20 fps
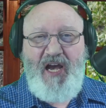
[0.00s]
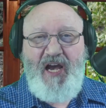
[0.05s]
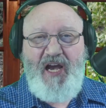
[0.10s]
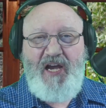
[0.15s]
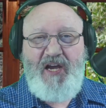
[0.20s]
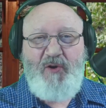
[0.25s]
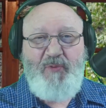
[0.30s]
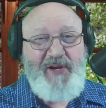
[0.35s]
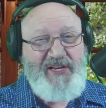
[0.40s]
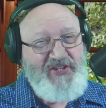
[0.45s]

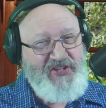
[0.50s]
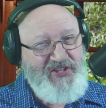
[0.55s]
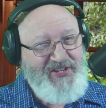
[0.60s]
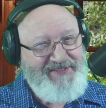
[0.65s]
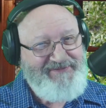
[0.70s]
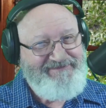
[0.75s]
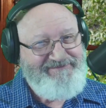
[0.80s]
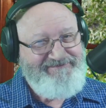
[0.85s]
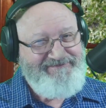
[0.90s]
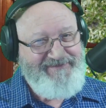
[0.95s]

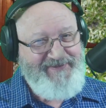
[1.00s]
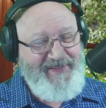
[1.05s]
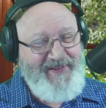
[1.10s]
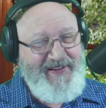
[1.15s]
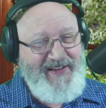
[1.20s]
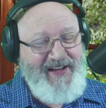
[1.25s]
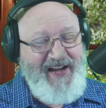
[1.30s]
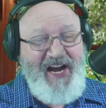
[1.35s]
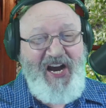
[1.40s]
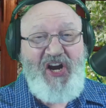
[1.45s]
Question
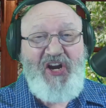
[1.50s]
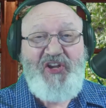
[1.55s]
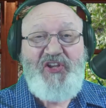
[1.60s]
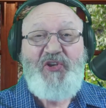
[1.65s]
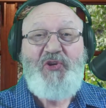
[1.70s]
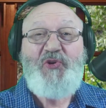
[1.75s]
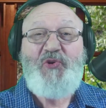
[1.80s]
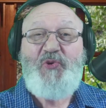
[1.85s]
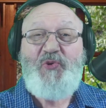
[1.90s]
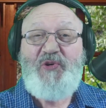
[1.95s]
Are
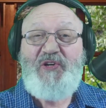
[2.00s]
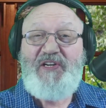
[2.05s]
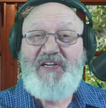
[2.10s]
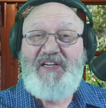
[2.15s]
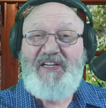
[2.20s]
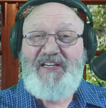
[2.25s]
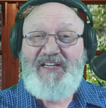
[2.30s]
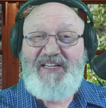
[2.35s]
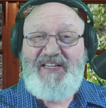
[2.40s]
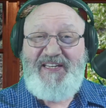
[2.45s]
you
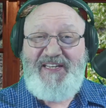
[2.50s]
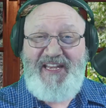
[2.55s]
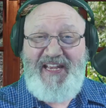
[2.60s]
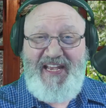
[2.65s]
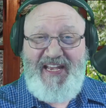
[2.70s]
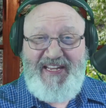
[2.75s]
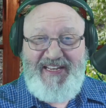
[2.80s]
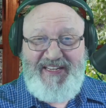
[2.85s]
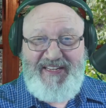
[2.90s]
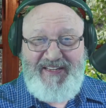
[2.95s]

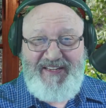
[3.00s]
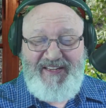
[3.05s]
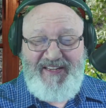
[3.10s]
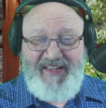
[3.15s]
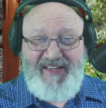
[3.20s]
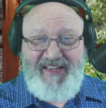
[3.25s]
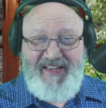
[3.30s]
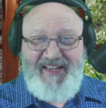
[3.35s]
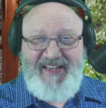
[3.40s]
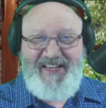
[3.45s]
content
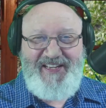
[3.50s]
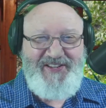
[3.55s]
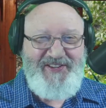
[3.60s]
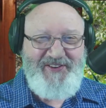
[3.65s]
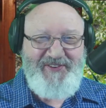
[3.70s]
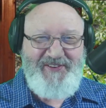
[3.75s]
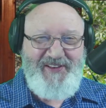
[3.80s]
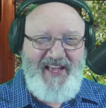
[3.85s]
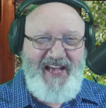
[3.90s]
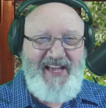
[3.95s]
in
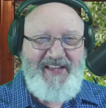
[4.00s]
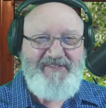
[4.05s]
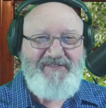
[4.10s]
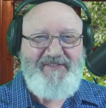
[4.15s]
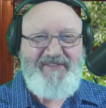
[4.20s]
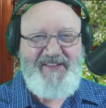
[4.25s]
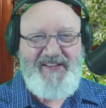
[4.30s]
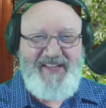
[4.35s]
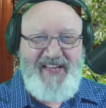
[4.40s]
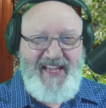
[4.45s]
your life
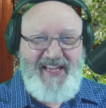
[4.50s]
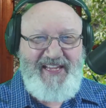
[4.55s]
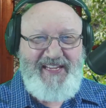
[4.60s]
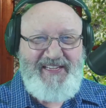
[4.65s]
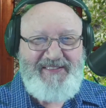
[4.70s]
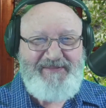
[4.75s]
today?